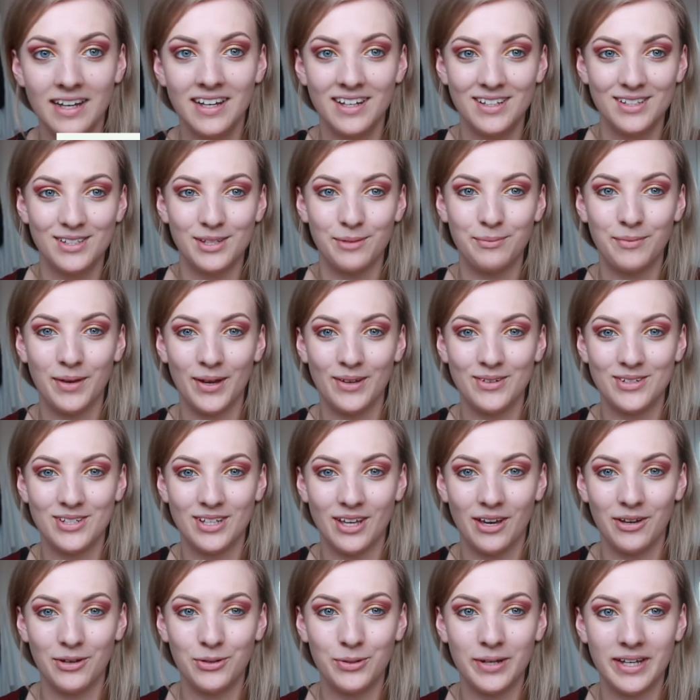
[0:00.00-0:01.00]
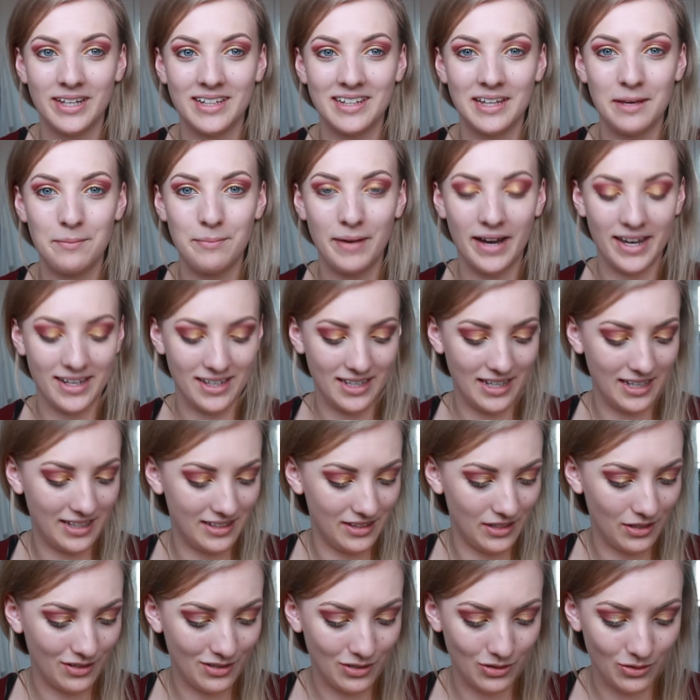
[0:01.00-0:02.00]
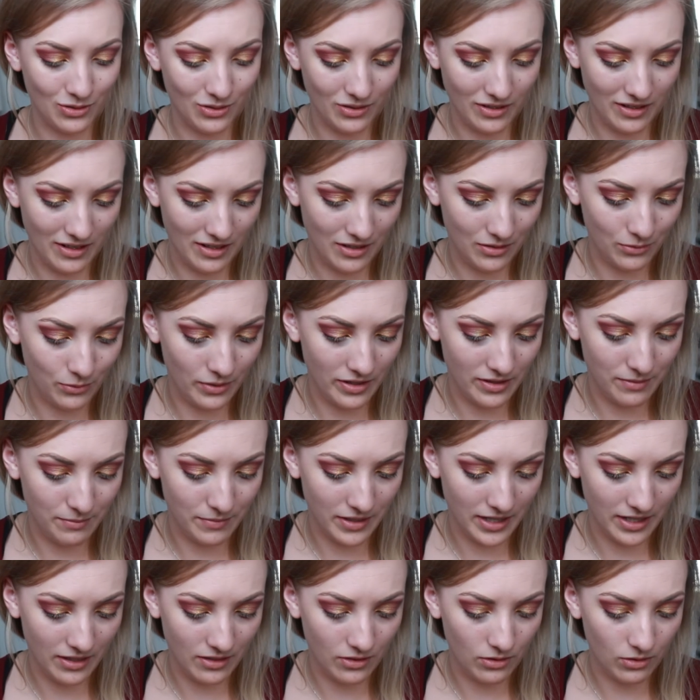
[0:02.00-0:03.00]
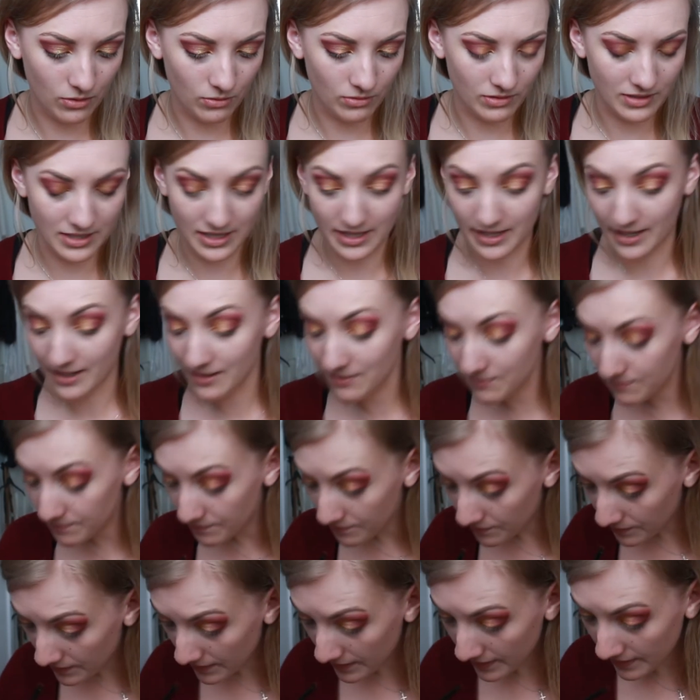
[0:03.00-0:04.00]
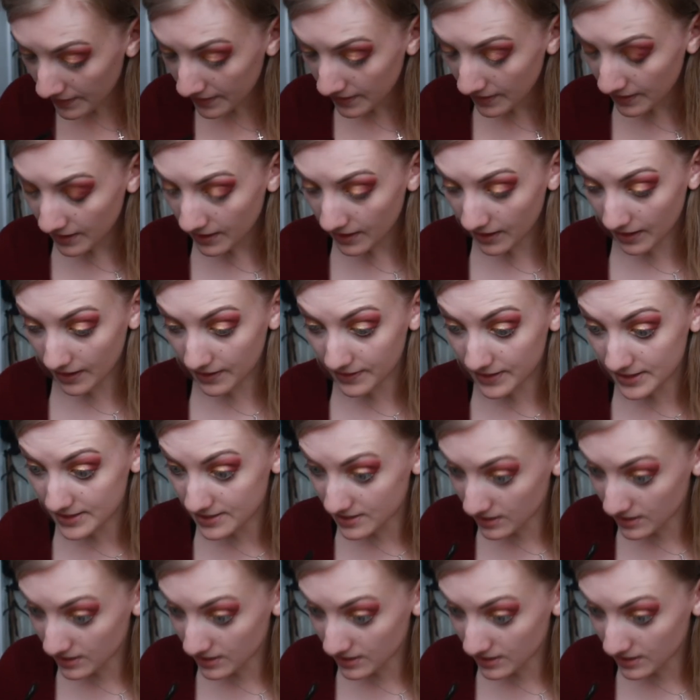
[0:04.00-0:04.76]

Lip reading: So I'm going to go quickly back in the corner with my gold again, this